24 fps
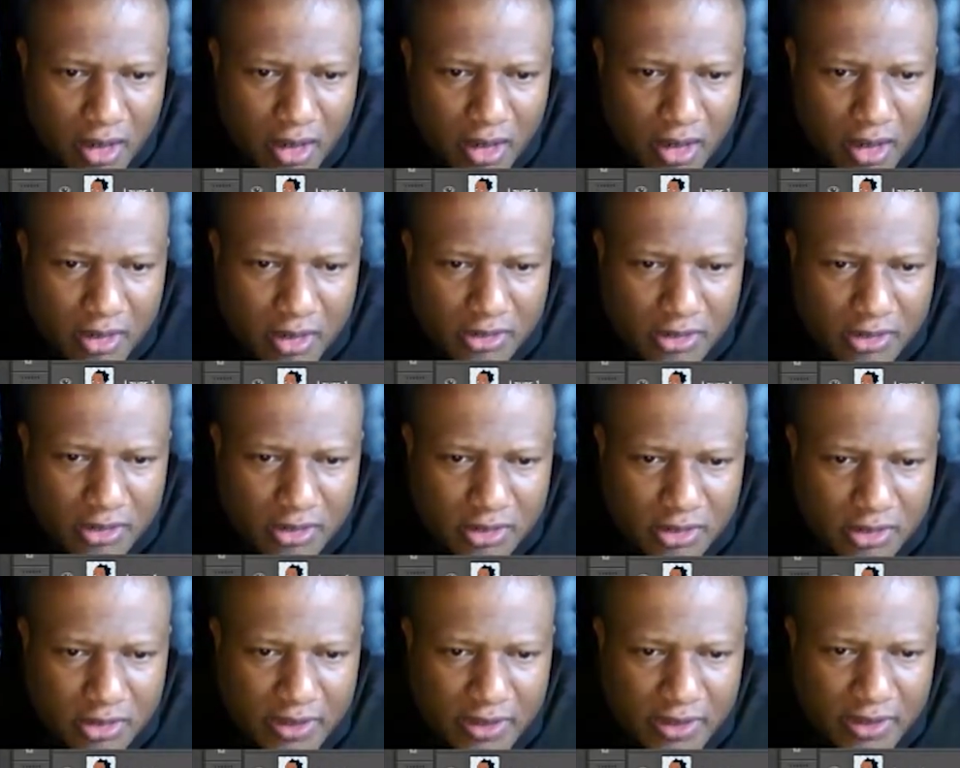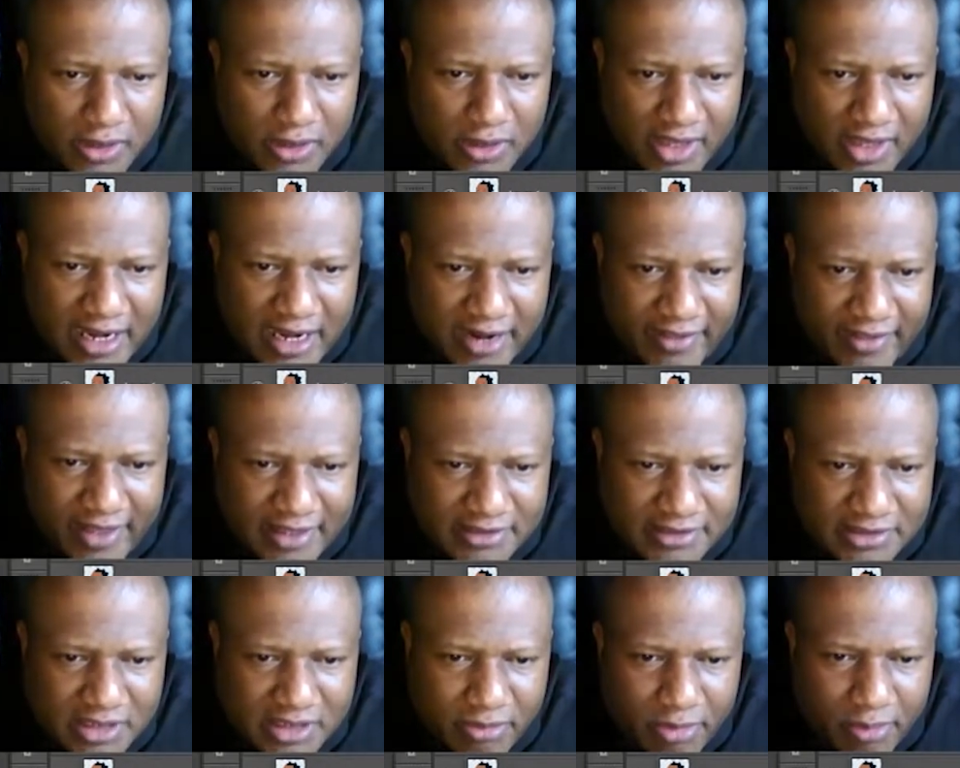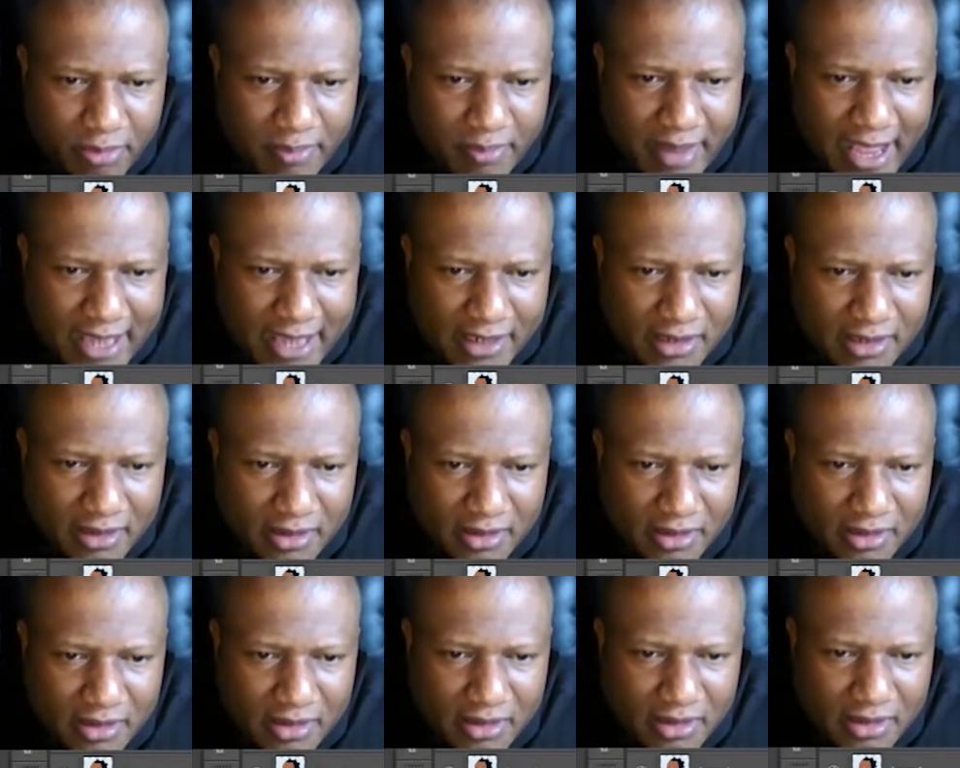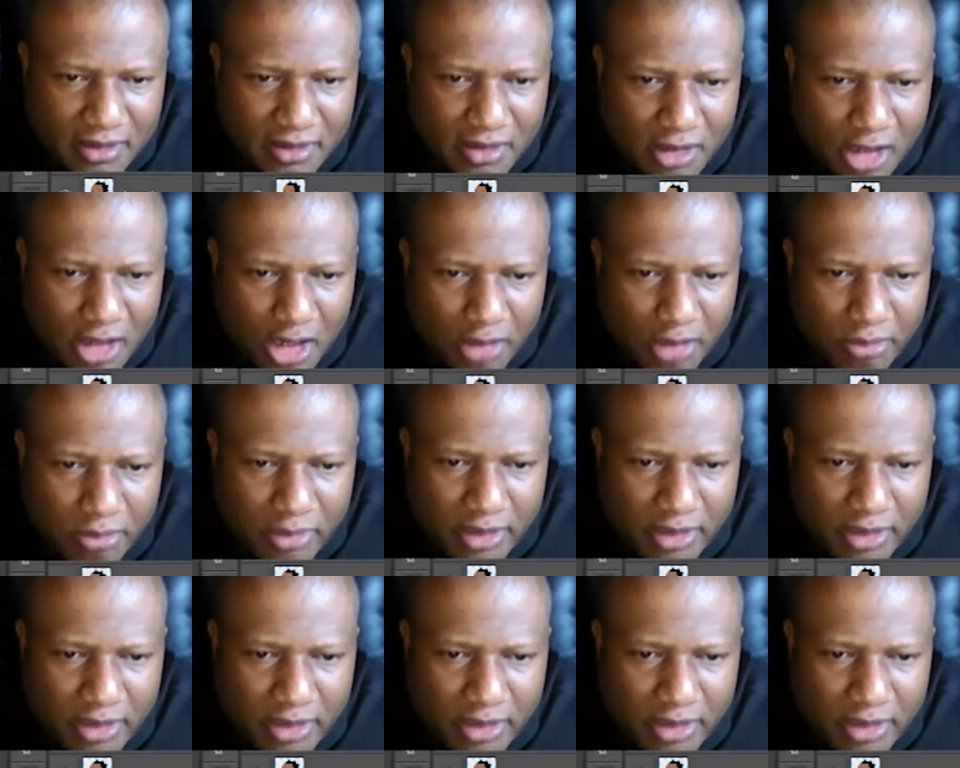So I think a lot of that's coming back on me.